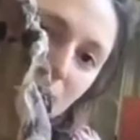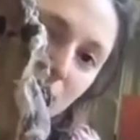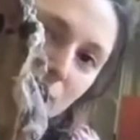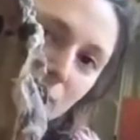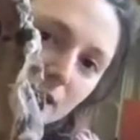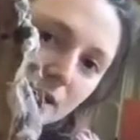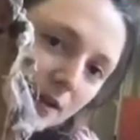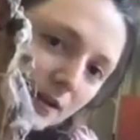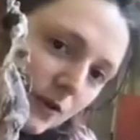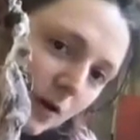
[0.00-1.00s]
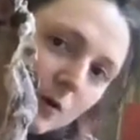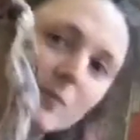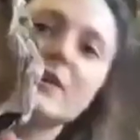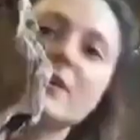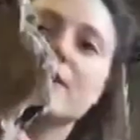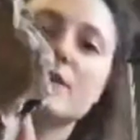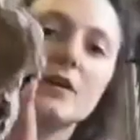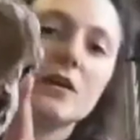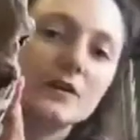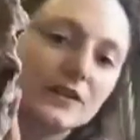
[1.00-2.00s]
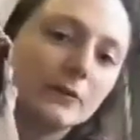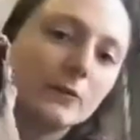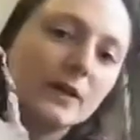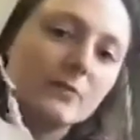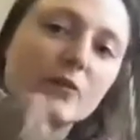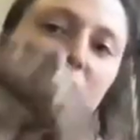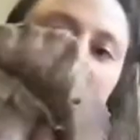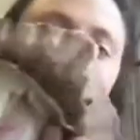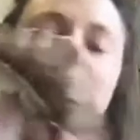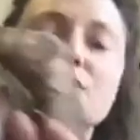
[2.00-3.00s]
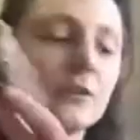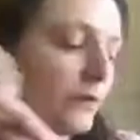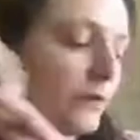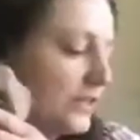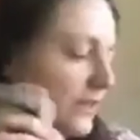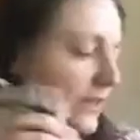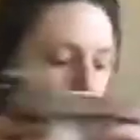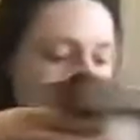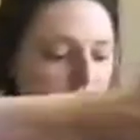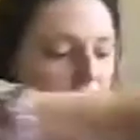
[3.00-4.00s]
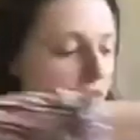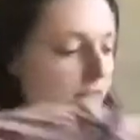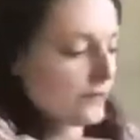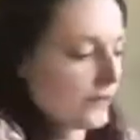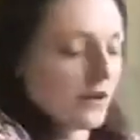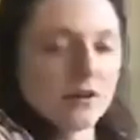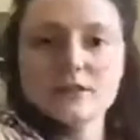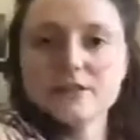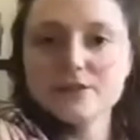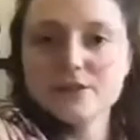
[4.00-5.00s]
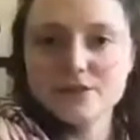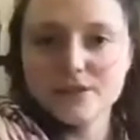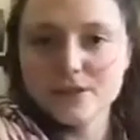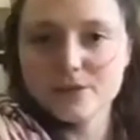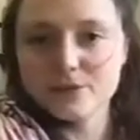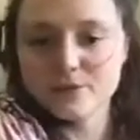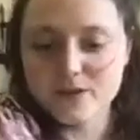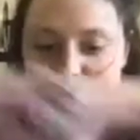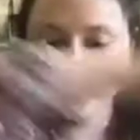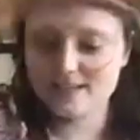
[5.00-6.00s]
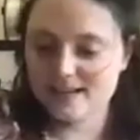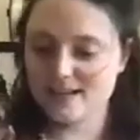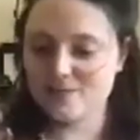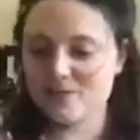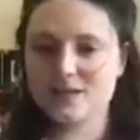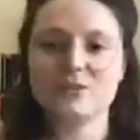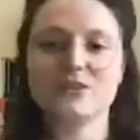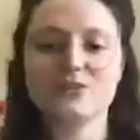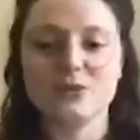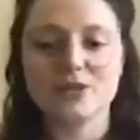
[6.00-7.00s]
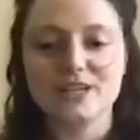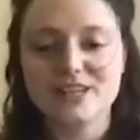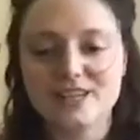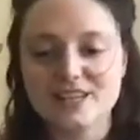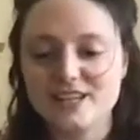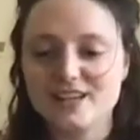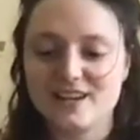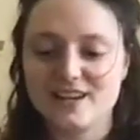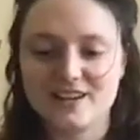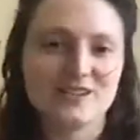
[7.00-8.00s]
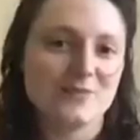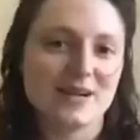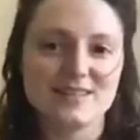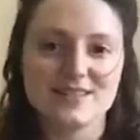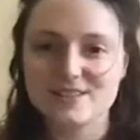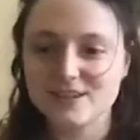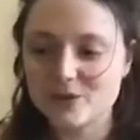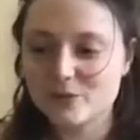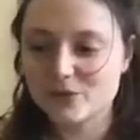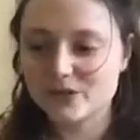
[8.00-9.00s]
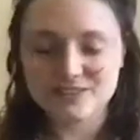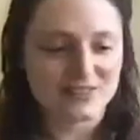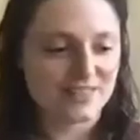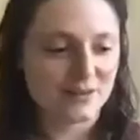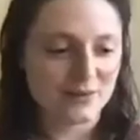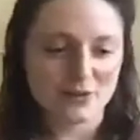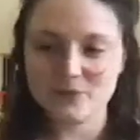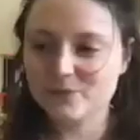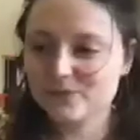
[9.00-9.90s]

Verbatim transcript: very dull, but the colors are way brighter and you can reach obviously different colors using your own paint and pigments or uh, spices that you brought today with you.